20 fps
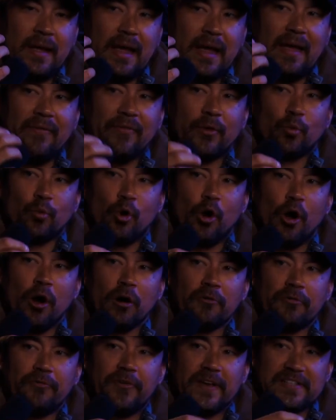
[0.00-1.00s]
and the
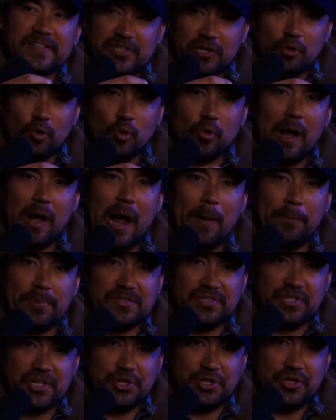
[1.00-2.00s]
wrong physical
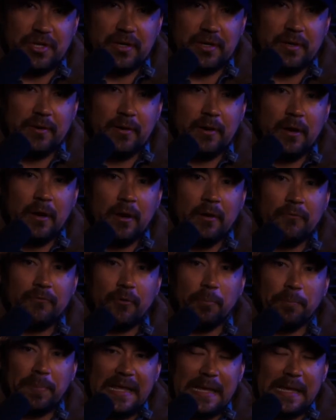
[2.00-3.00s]
composition
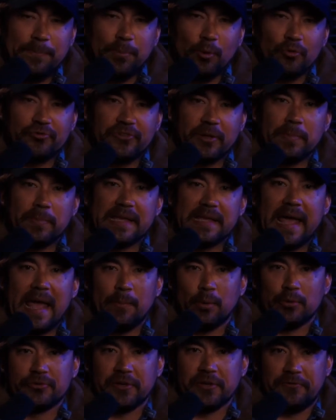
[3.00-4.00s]
for people to be
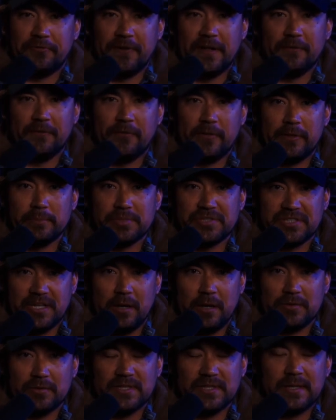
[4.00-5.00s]
able to fend for
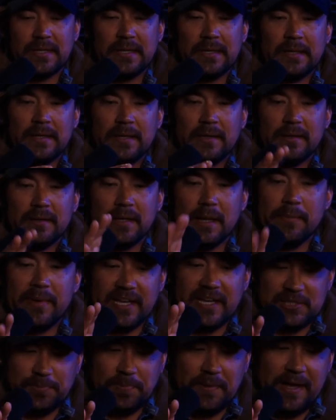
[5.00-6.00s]
themselves. Let me
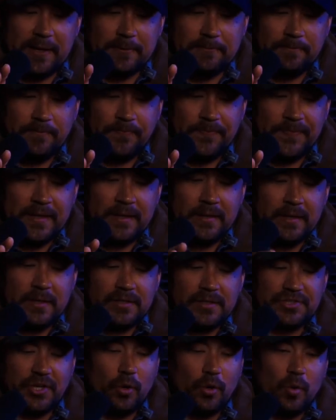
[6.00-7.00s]
explain.
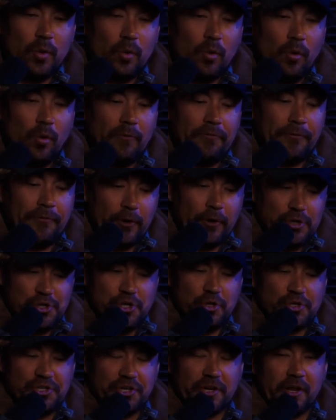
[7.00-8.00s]
So first,
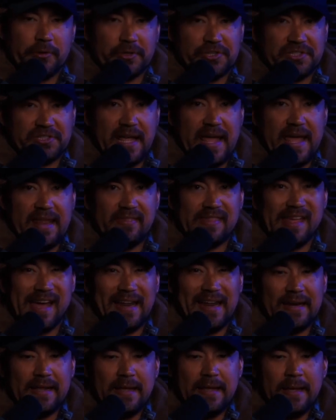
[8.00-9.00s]
you should understand
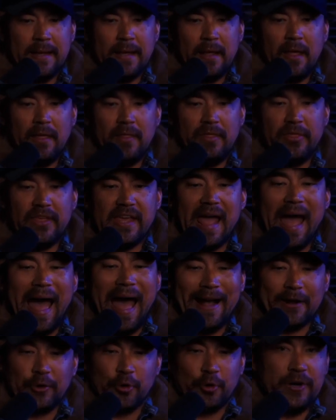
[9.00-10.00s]
that the
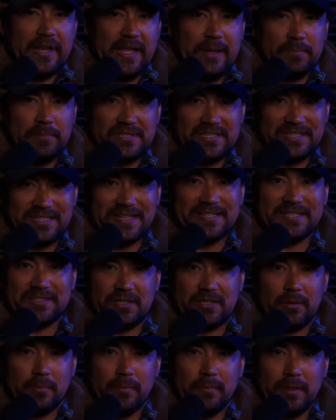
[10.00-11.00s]
acronym
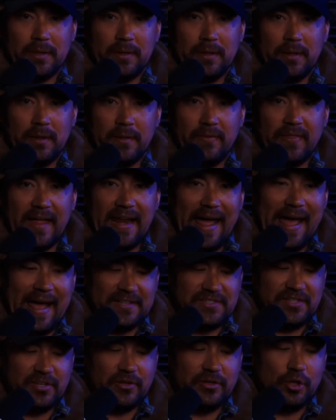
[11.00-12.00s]
system that
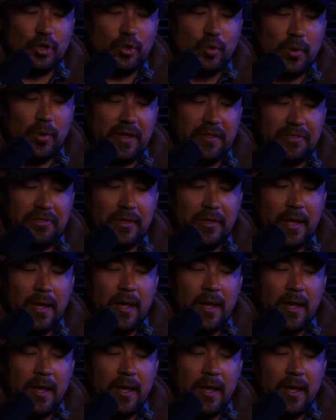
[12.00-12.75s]
has to do with